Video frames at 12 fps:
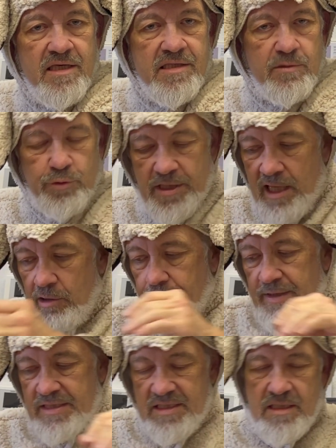that would help
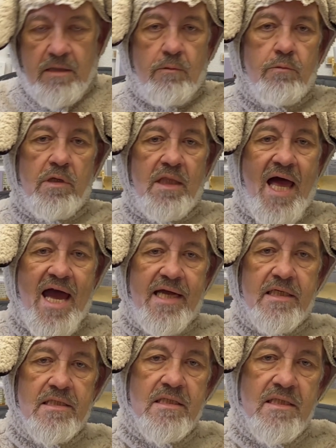us
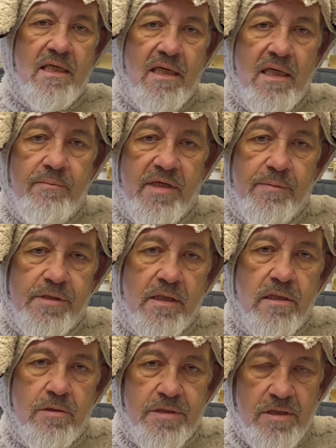relax, be able to
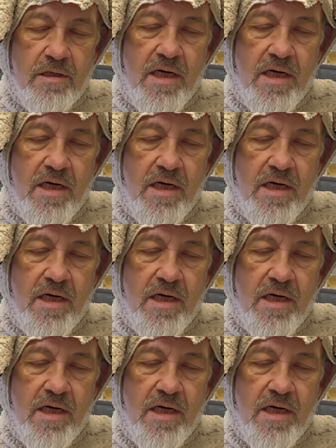close our